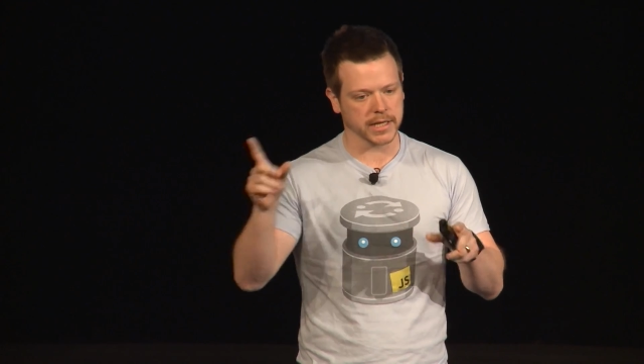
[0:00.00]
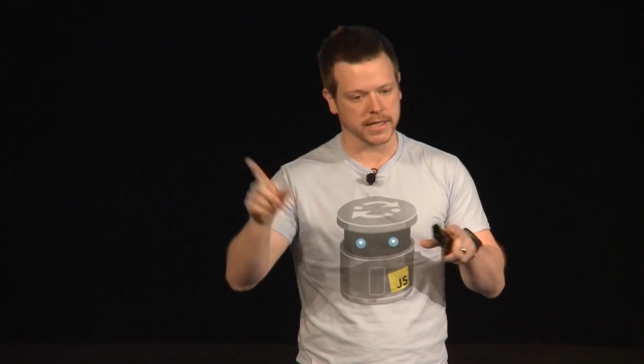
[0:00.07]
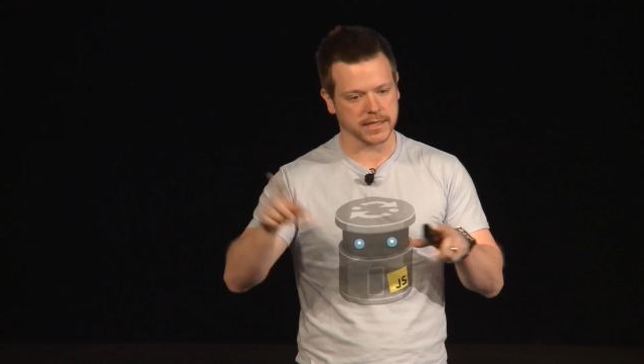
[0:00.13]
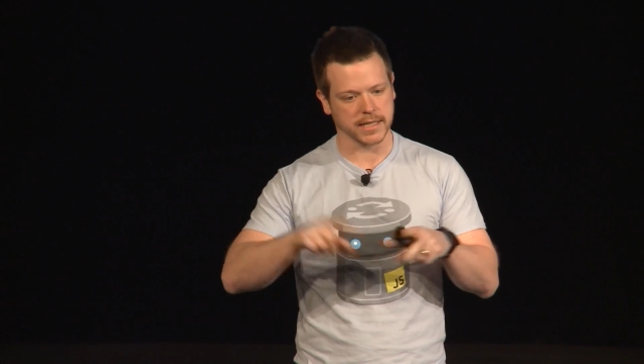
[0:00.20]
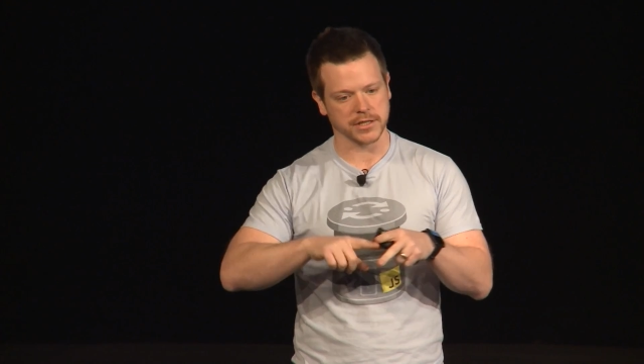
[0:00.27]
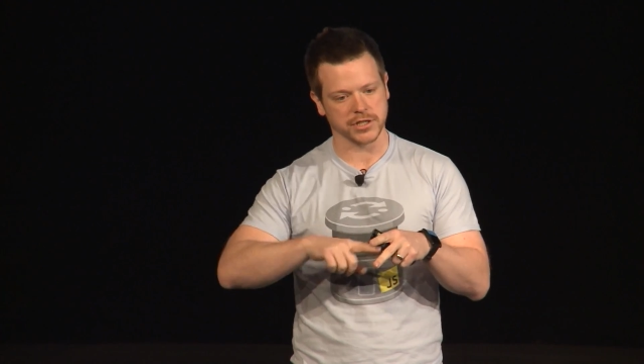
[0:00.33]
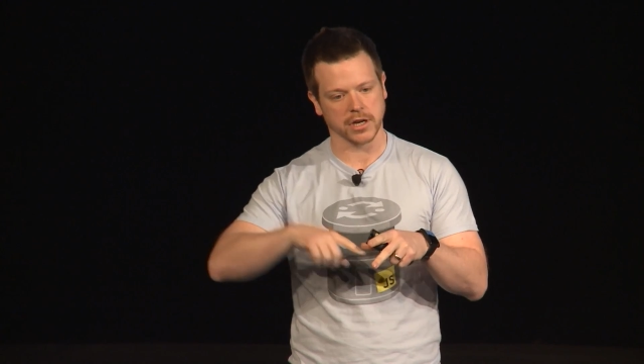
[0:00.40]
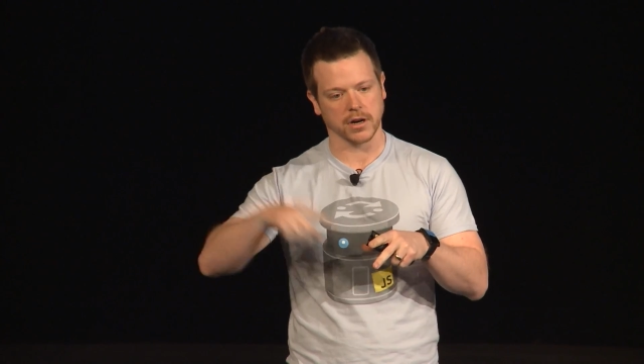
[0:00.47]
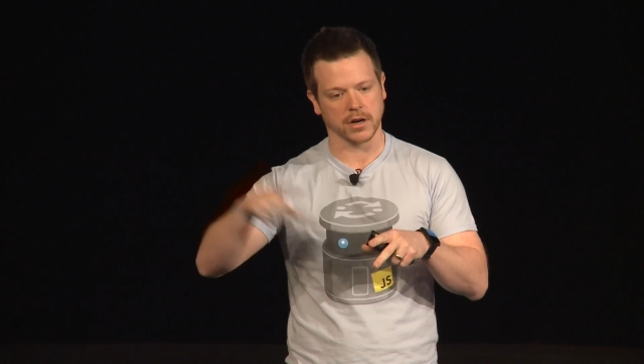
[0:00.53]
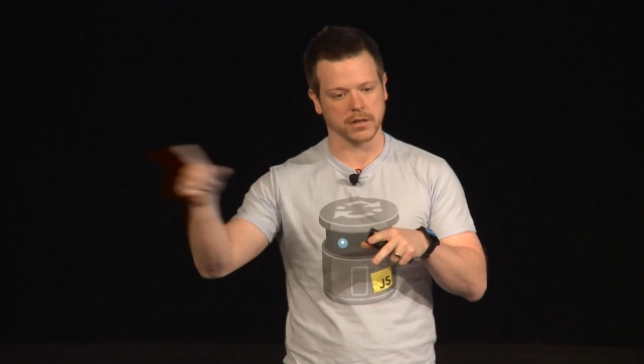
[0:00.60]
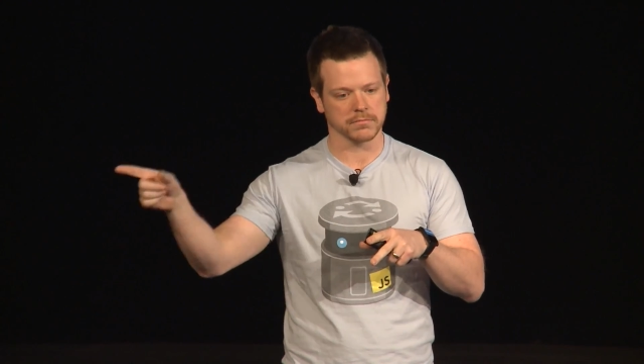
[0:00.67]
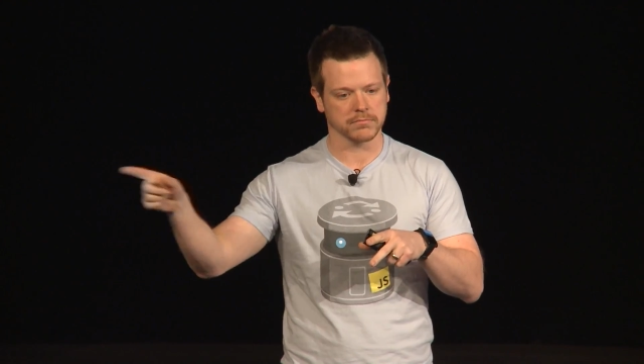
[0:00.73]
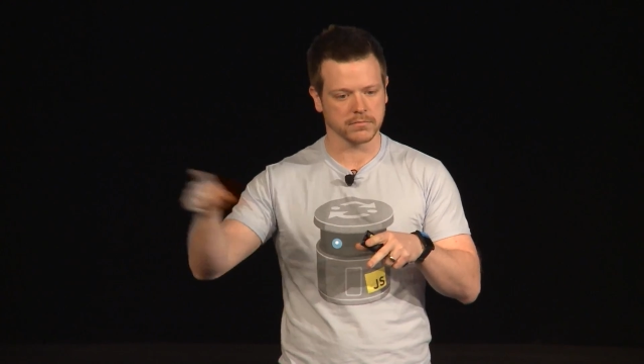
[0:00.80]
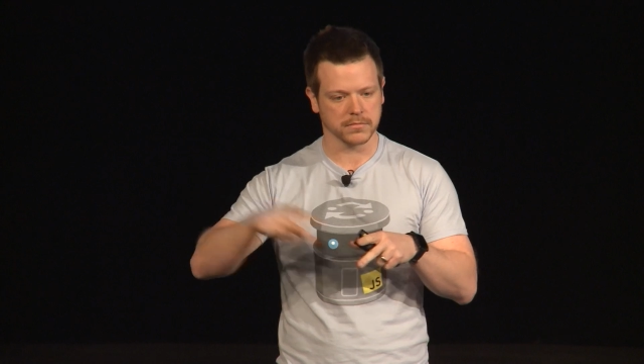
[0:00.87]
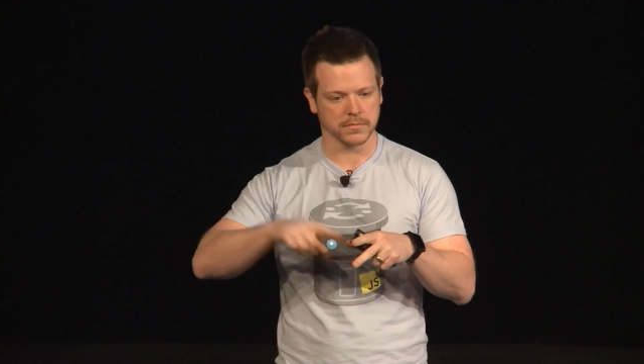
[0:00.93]
XHR
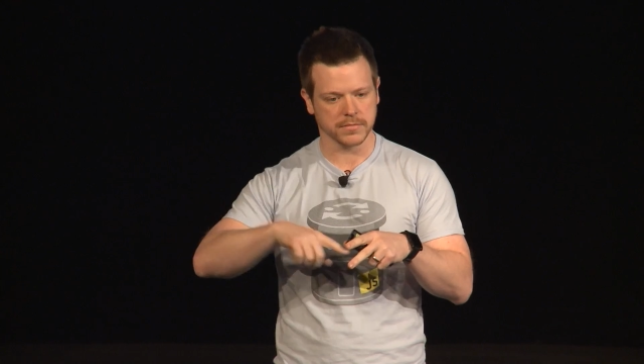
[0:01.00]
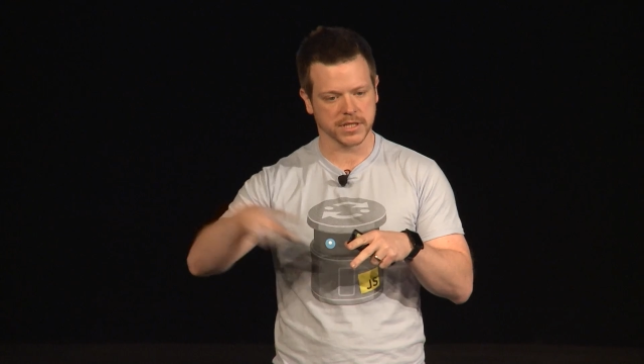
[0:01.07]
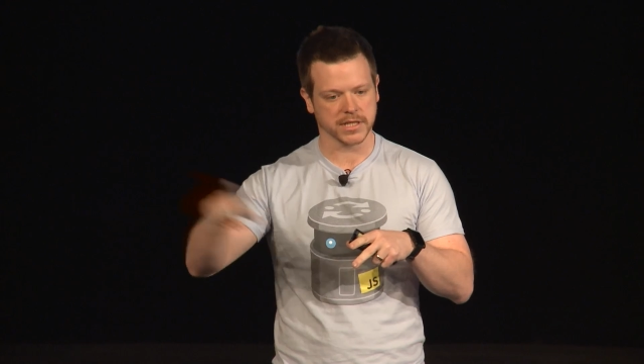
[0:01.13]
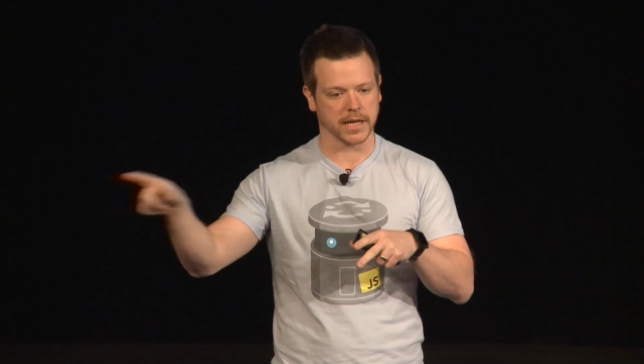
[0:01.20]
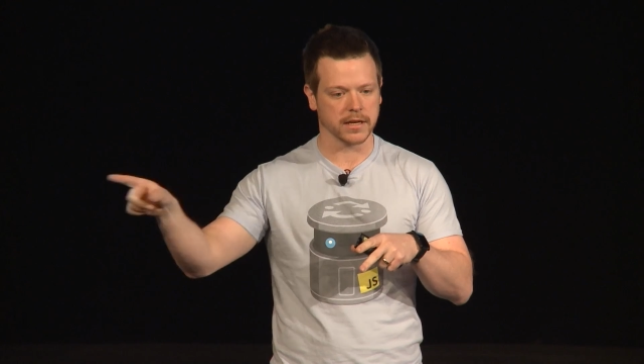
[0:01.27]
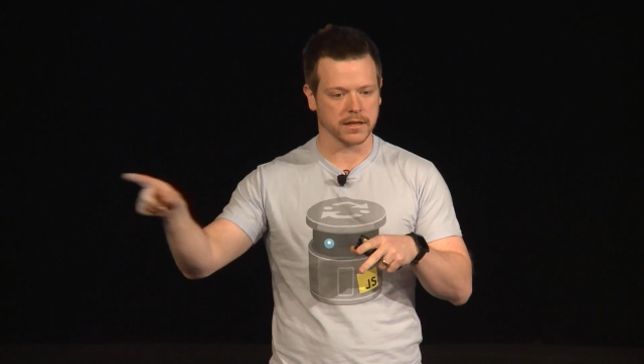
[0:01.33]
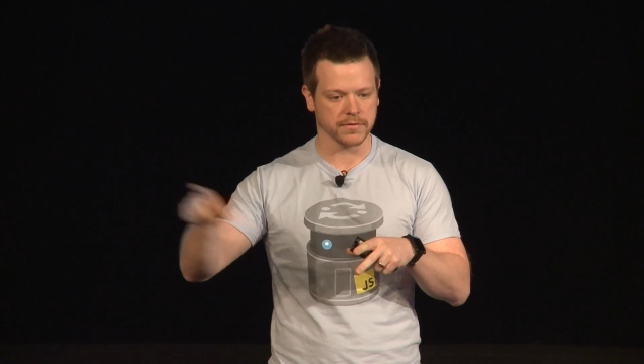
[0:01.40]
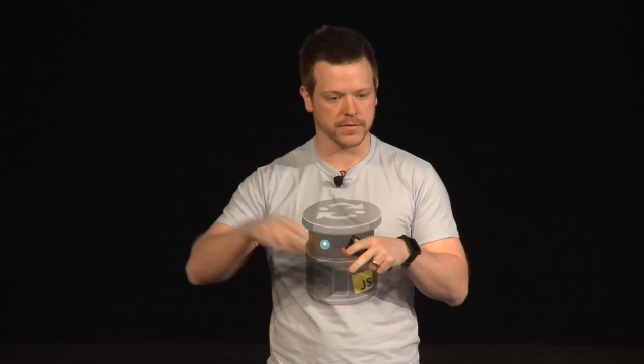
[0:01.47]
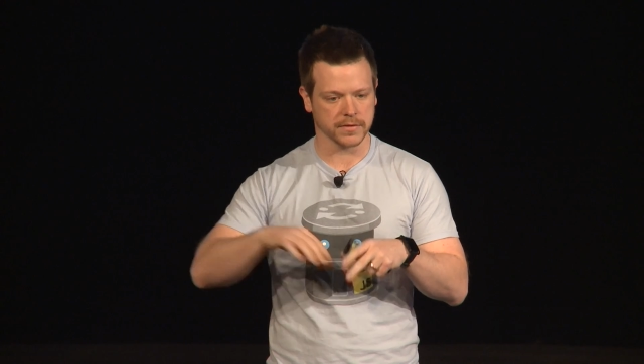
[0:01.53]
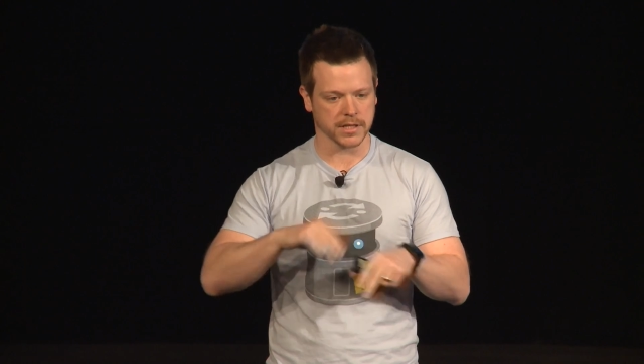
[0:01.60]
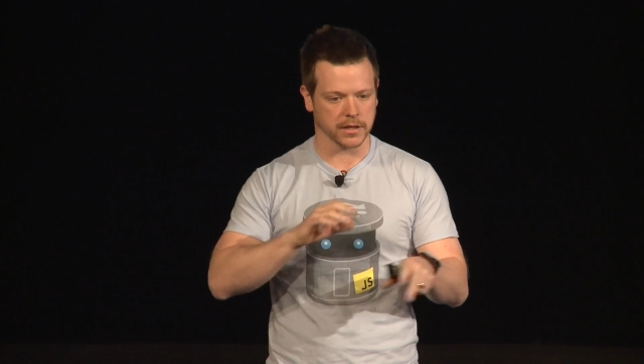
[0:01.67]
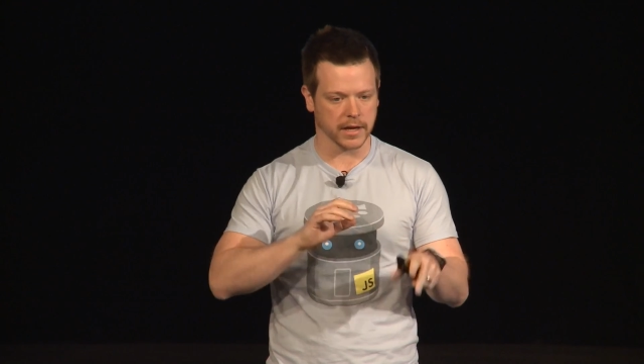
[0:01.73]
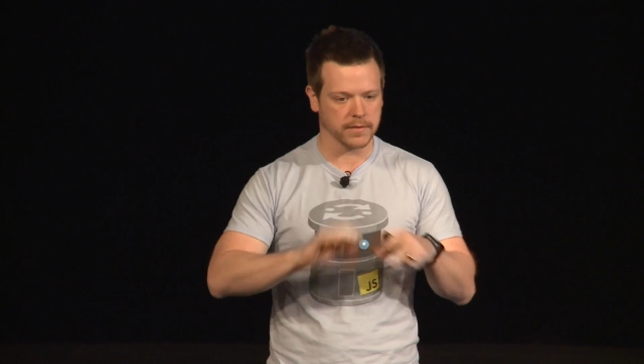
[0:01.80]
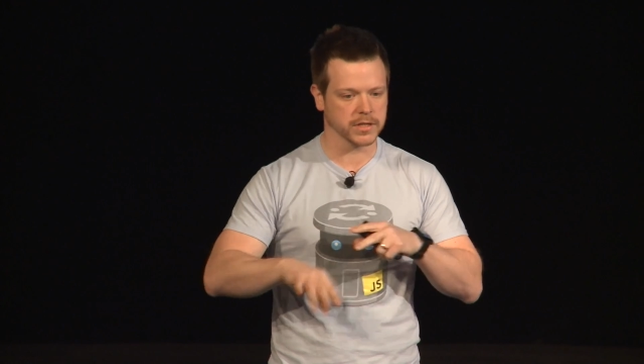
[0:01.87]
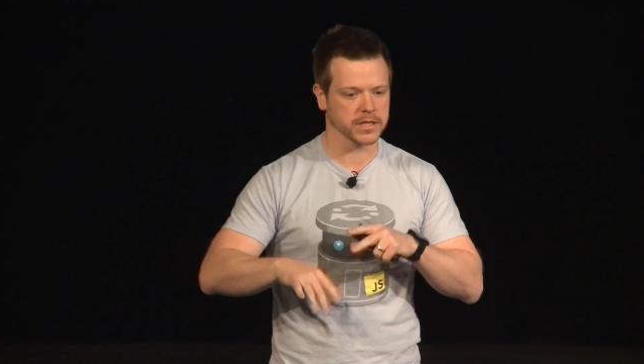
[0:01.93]
save. So
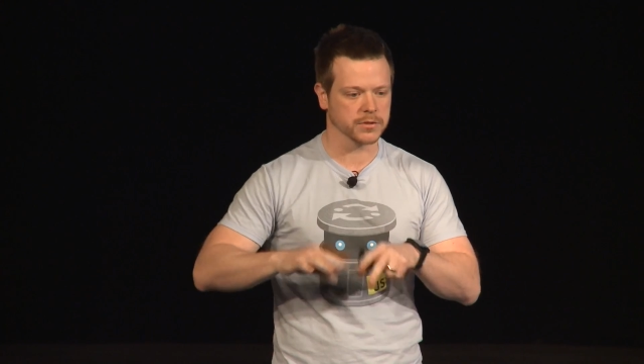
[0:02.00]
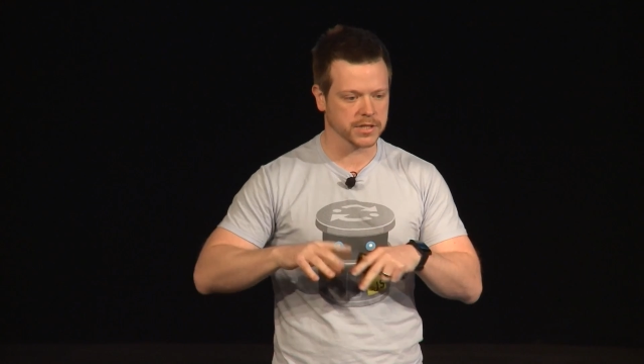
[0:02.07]
everything you're